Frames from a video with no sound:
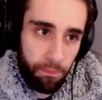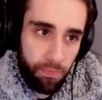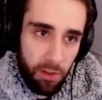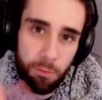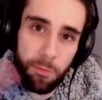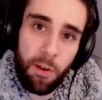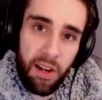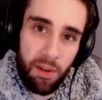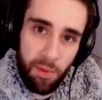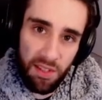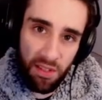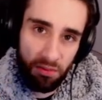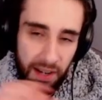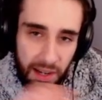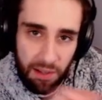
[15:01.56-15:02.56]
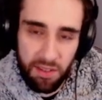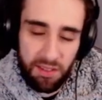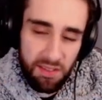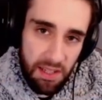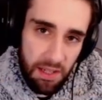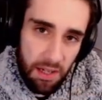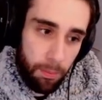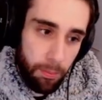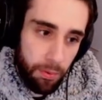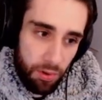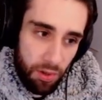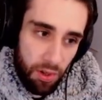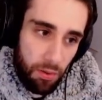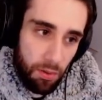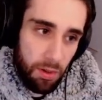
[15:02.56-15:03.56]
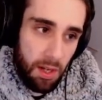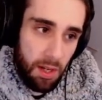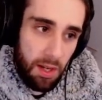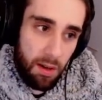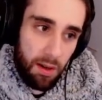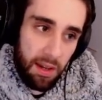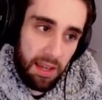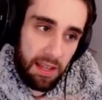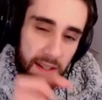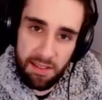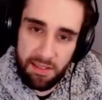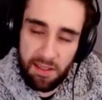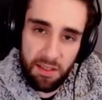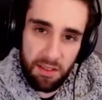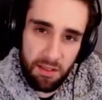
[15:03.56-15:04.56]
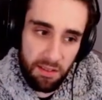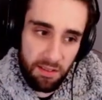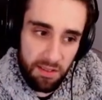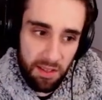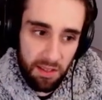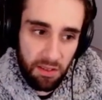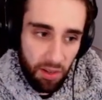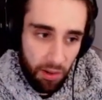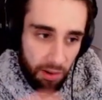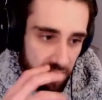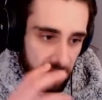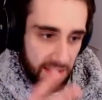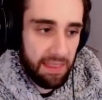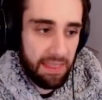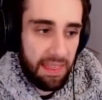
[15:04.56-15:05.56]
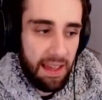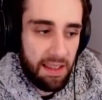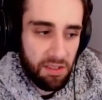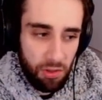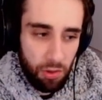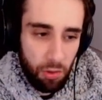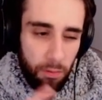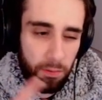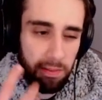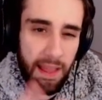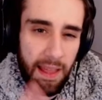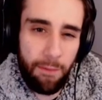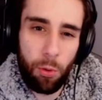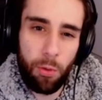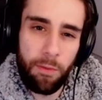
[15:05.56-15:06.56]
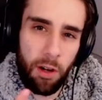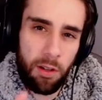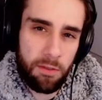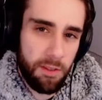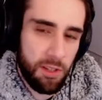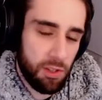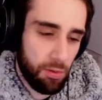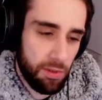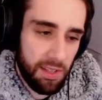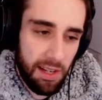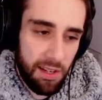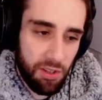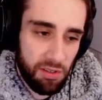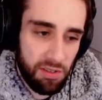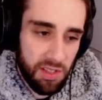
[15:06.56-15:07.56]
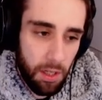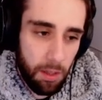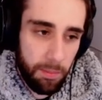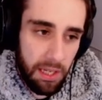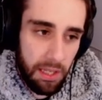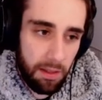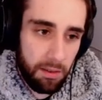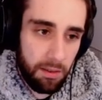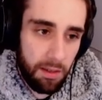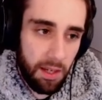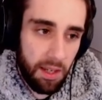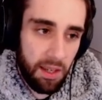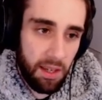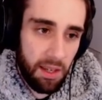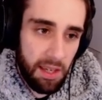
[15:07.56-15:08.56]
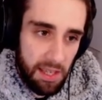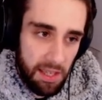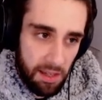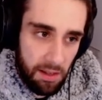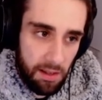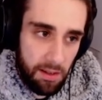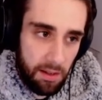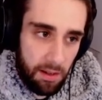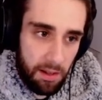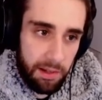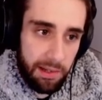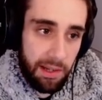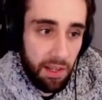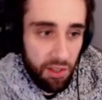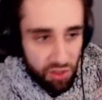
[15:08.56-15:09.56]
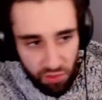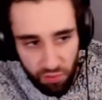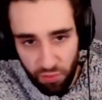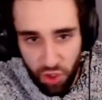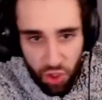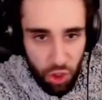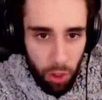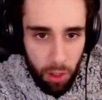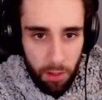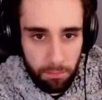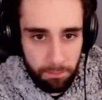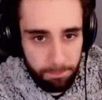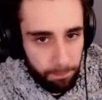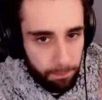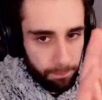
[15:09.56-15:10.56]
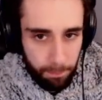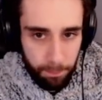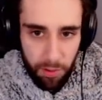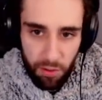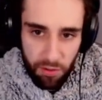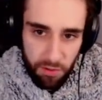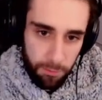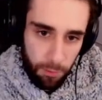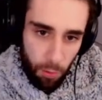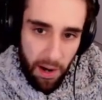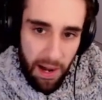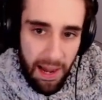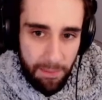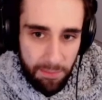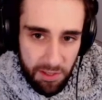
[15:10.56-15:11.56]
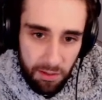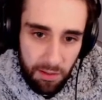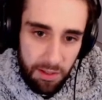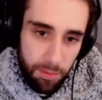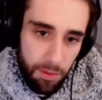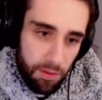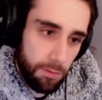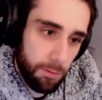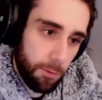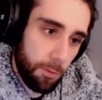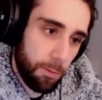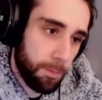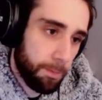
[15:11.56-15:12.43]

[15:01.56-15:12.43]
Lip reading: find ways around to sneak up on you in these instances. So is there that sort of level of artificial intelligence coming in here? Shot, beautiful, absolutely beautiful.